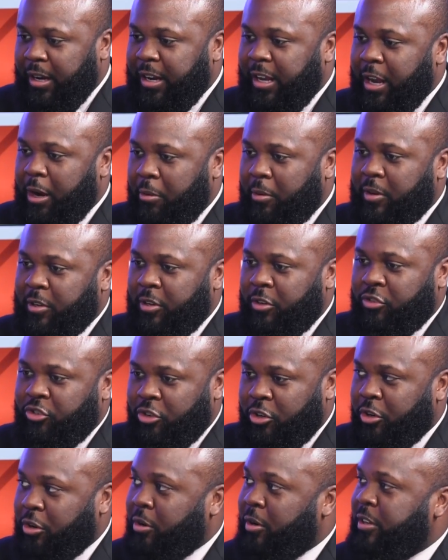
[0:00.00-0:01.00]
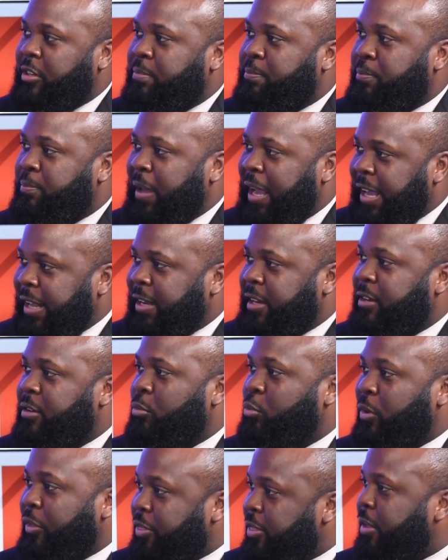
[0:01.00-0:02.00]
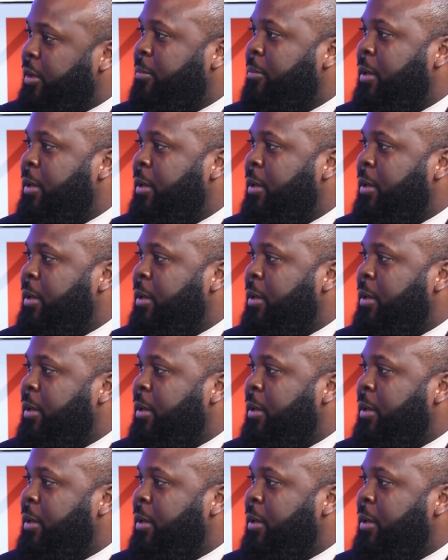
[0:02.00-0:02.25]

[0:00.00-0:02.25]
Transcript: caricature is painted with them.